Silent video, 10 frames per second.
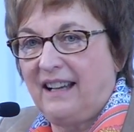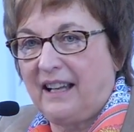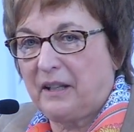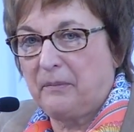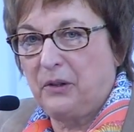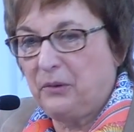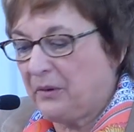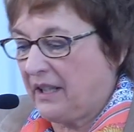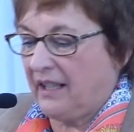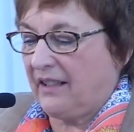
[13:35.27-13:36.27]
like
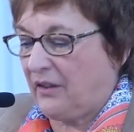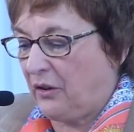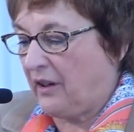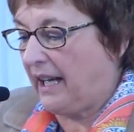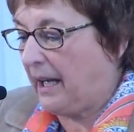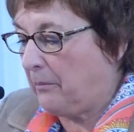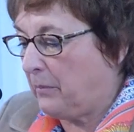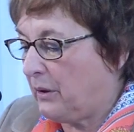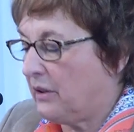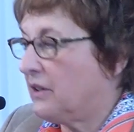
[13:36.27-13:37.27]
Munich or
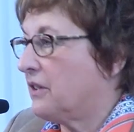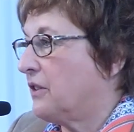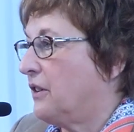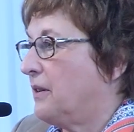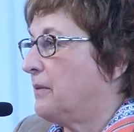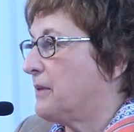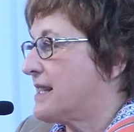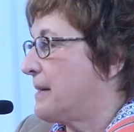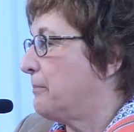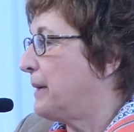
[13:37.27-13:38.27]
Hamburg or
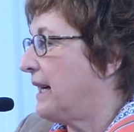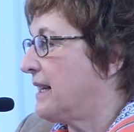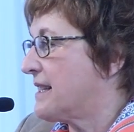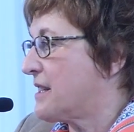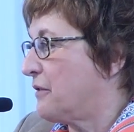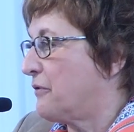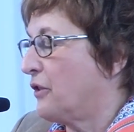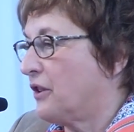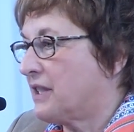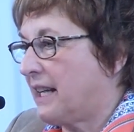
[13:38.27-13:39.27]
some parts of
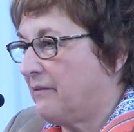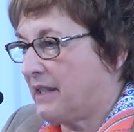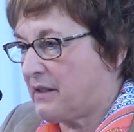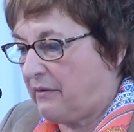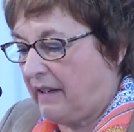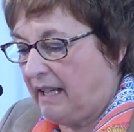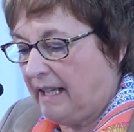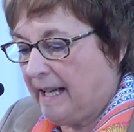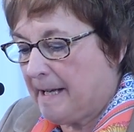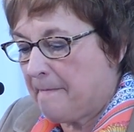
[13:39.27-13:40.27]
North
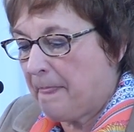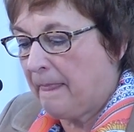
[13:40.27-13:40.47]
Rhine-Westphalia,